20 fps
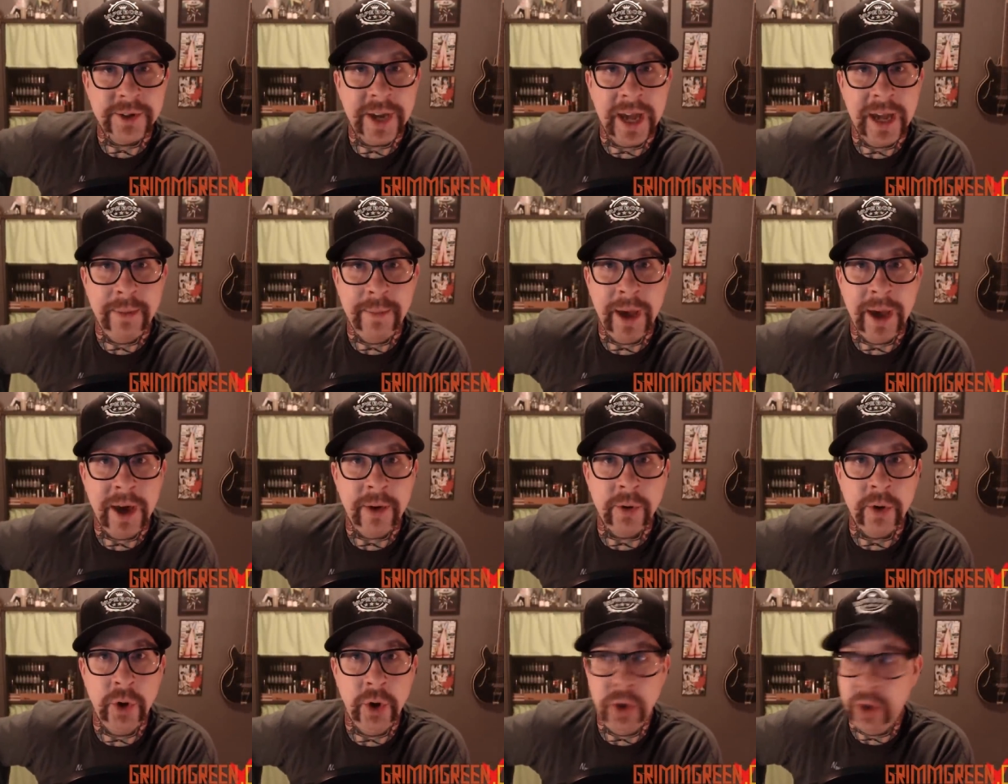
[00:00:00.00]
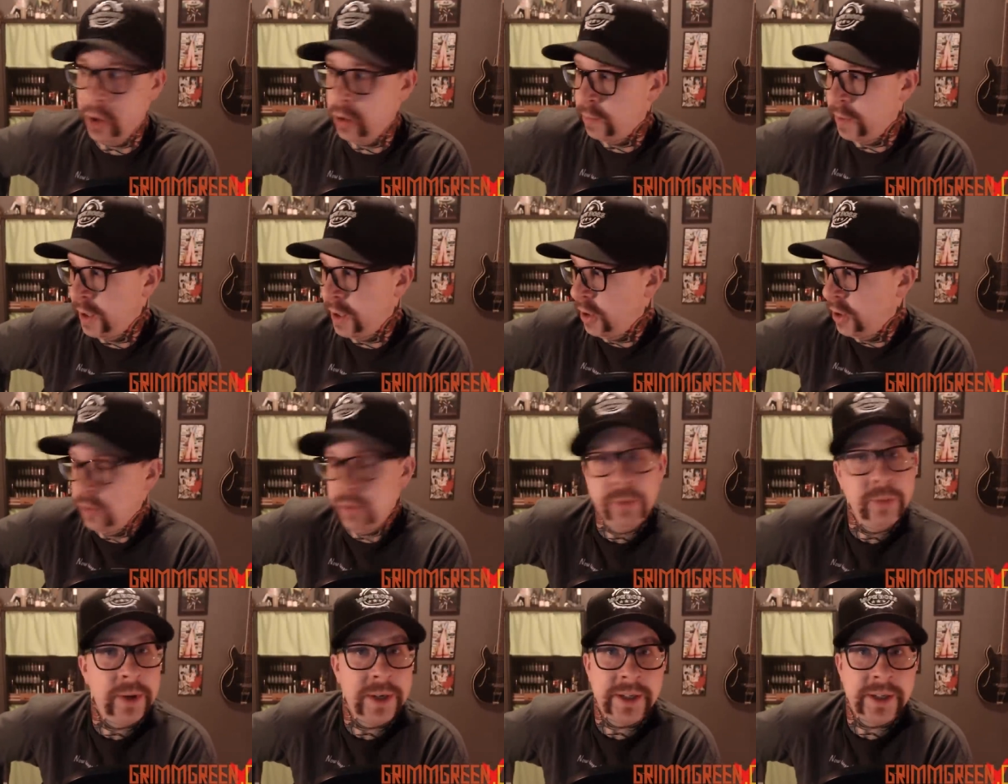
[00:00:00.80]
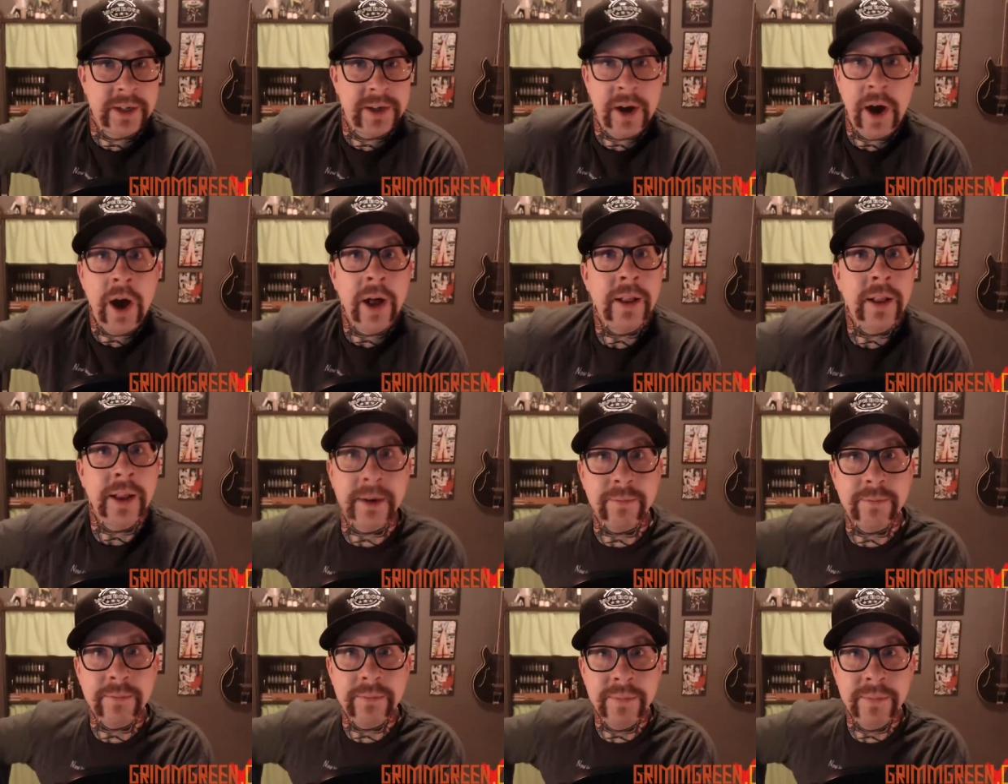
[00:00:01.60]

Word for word: came out, nobody knew what to call it.